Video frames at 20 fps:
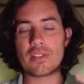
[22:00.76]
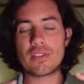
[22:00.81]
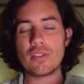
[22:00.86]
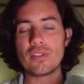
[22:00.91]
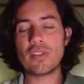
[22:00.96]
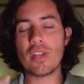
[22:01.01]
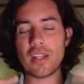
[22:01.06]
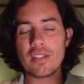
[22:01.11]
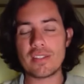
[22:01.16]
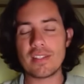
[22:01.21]

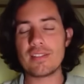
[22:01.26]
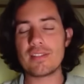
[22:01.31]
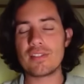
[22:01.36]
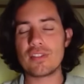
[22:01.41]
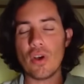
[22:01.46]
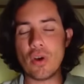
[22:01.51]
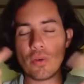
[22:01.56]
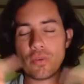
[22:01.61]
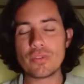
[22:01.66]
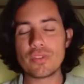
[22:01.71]
as, it, as
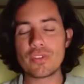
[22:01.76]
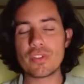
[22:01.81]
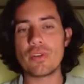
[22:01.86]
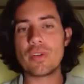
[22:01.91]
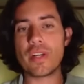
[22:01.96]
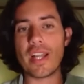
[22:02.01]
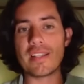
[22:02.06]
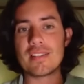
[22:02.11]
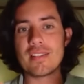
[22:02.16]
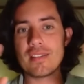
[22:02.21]
its own,
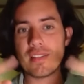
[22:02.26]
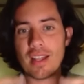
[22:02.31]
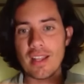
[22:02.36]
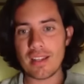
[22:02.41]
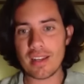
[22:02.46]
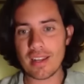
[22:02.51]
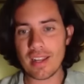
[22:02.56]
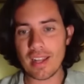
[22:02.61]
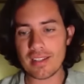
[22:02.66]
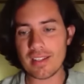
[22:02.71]
sorry, as, it,
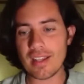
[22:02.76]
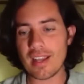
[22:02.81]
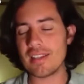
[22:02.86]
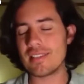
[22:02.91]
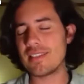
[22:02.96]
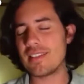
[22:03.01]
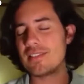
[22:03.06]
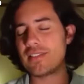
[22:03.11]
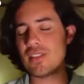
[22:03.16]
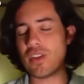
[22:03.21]
as,
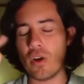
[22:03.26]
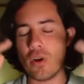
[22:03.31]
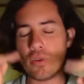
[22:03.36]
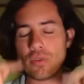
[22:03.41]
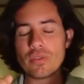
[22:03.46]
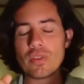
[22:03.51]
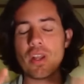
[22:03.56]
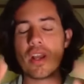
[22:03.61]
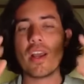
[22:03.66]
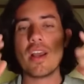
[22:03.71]
as its
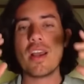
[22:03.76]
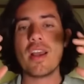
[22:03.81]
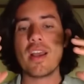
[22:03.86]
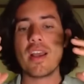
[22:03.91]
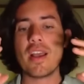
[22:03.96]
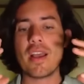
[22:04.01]
own